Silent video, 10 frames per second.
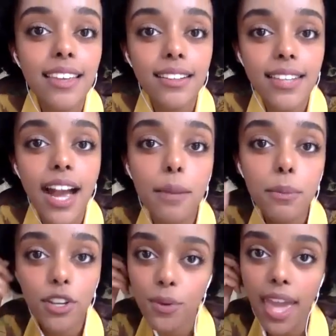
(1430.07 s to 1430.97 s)
in a time
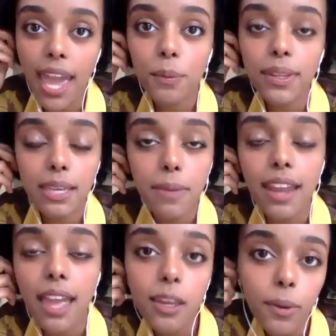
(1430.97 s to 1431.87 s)
where you can't really meet
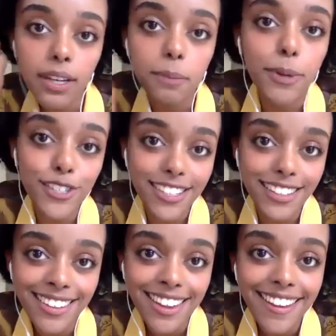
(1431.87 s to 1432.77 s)
anyone in person.